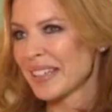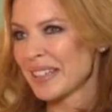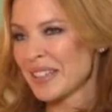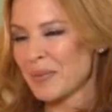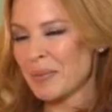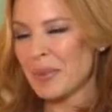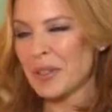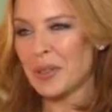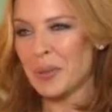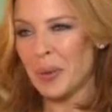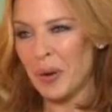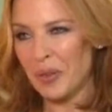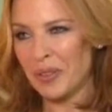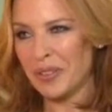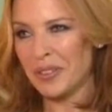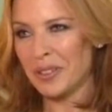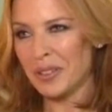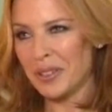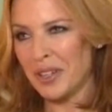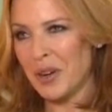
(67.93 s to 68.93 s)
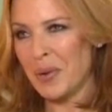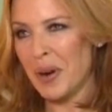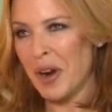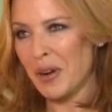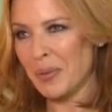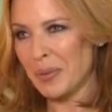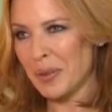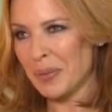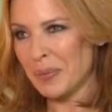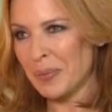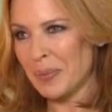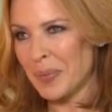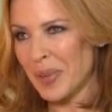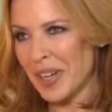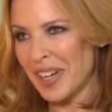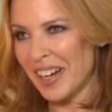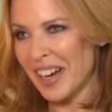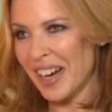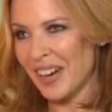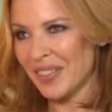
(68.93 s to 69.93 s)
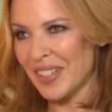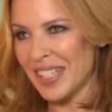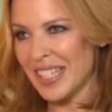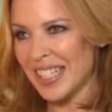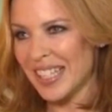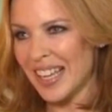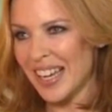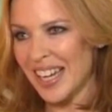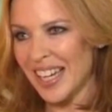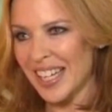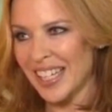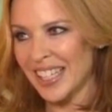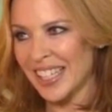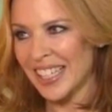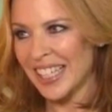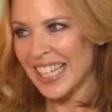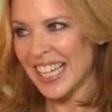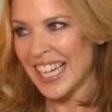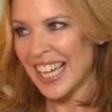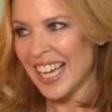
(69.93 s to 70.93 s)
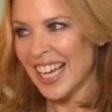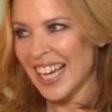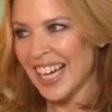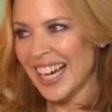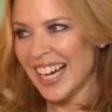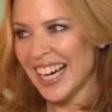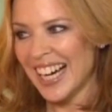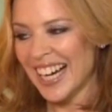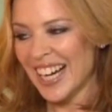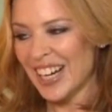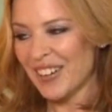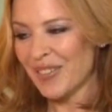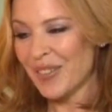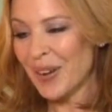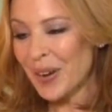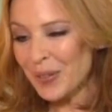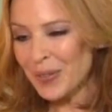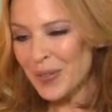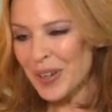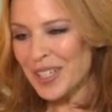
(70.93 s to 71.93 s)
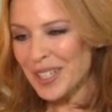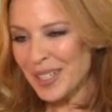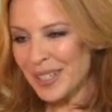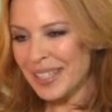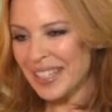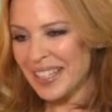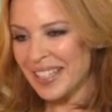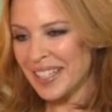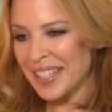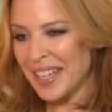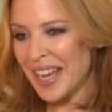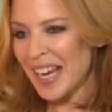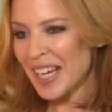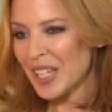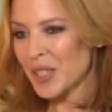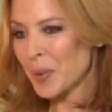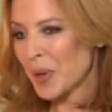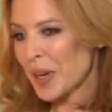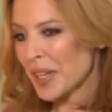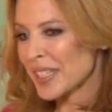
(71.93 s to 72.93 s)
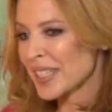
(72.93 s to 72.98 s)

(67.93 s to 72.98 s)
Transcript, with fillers: It's my 12th studio album, but I have to say, when it reaches this stage, when